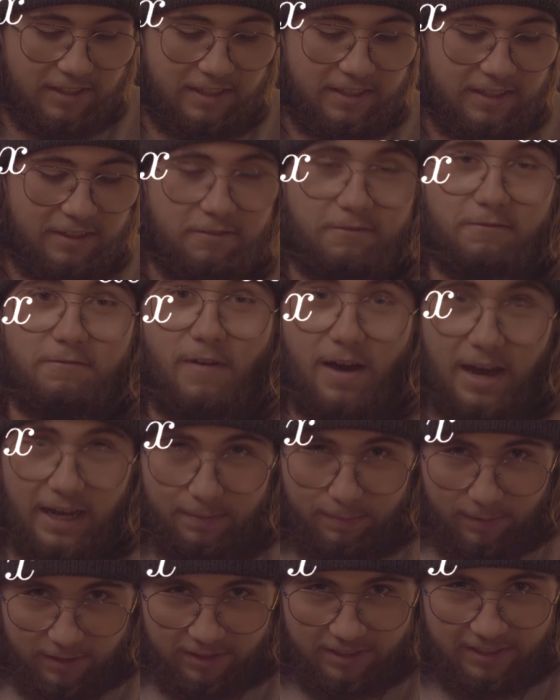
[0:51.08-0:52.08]
the
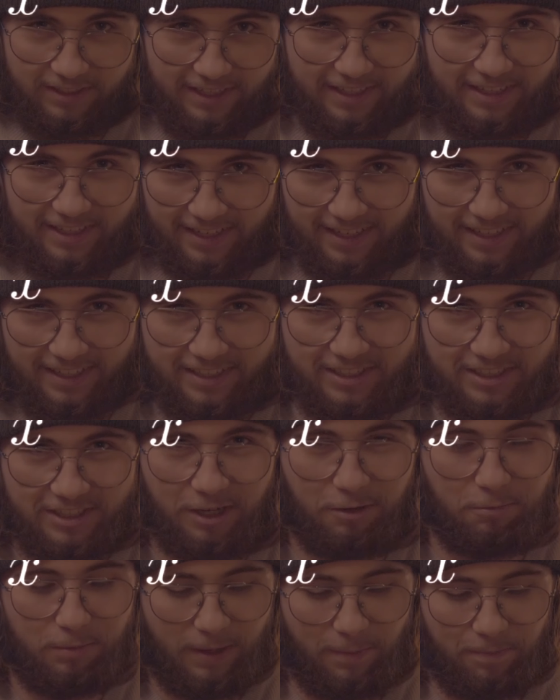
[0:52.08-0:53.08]
famous technique.
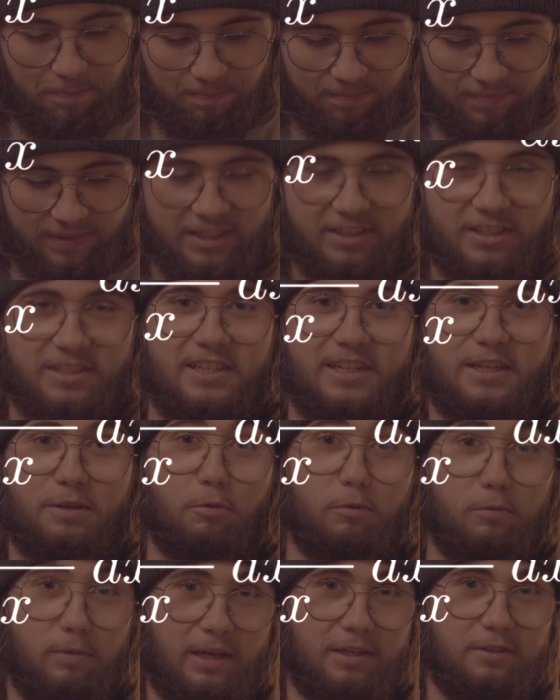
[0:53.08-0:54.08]
So yeah, this is exactly
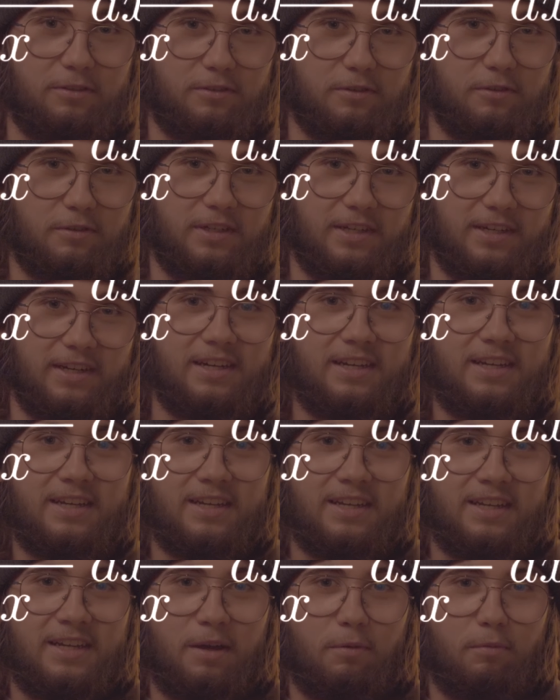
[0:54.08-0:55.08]
what I would like to do here.
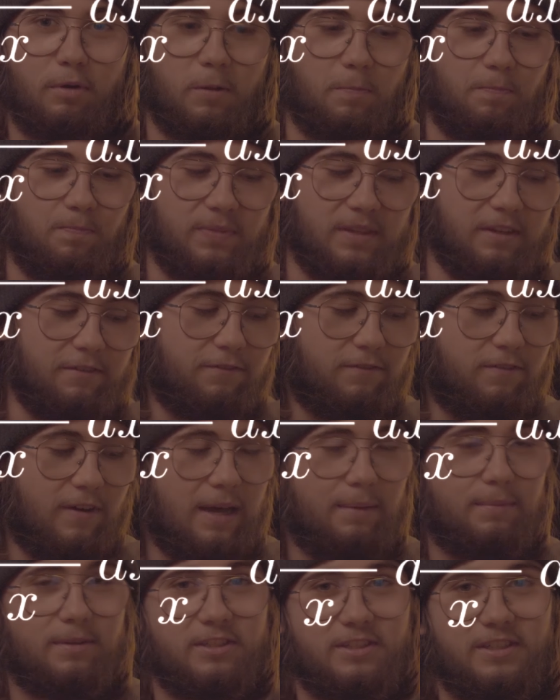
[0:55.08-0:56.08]
Well, the
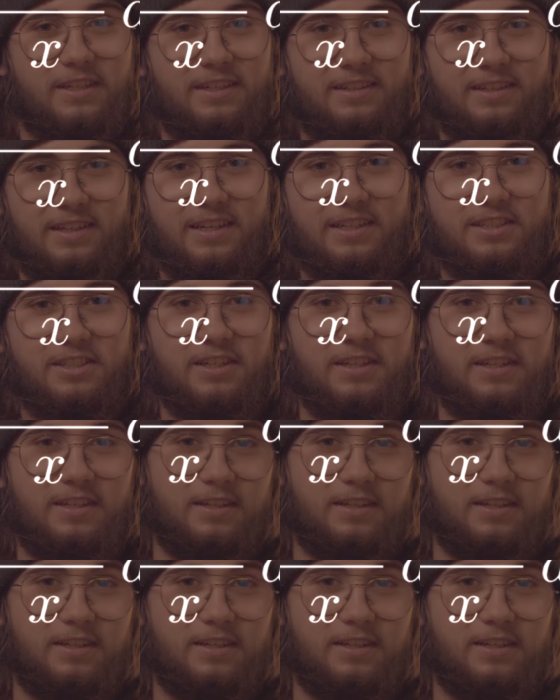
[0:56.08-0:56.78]
famous technique